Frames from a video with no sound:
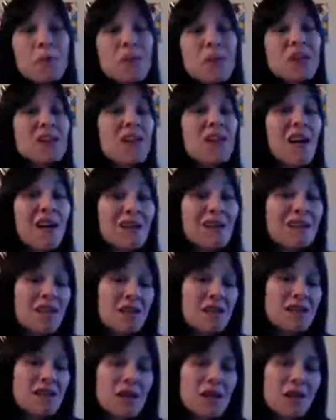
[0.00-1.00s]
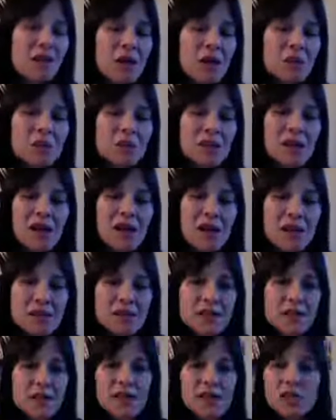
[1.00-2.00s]
But regardless, I've helped
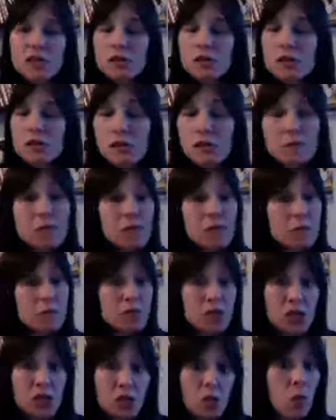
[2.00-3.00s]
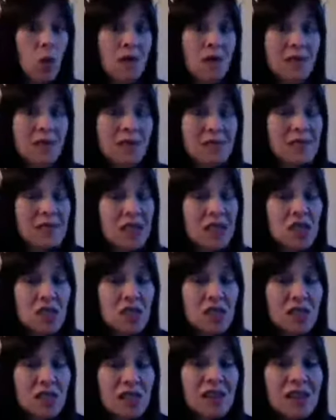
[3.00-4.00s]
clients in sometimes just one
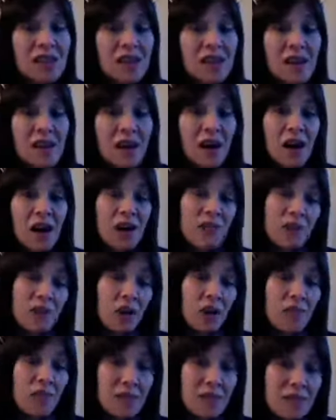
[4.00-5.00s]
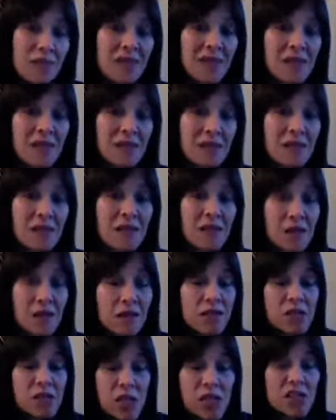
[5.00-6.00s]
session. If you have a business,
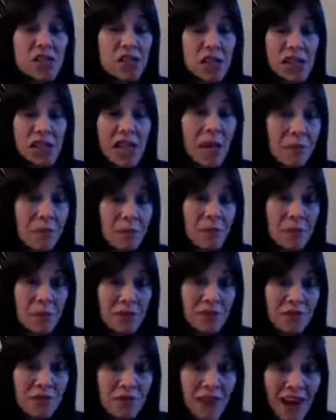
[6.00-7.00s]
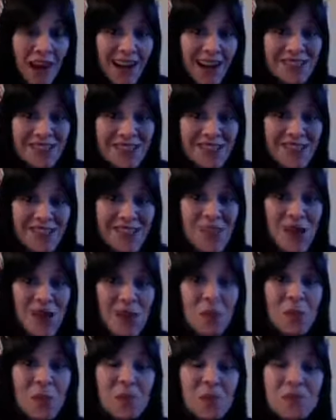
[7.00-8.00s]
the change can happen pretty fast.
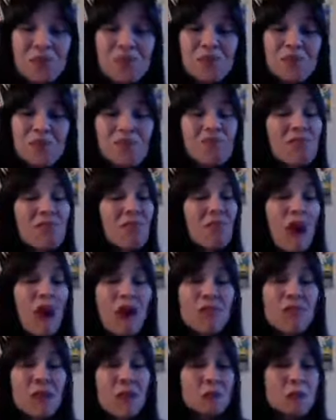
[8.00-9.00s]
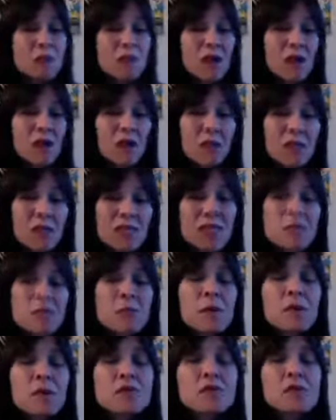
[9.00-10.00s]
So I've helped
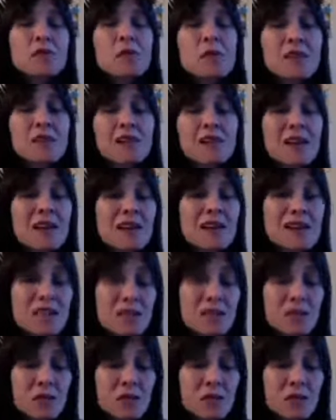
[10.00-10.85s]
release barriers so that clients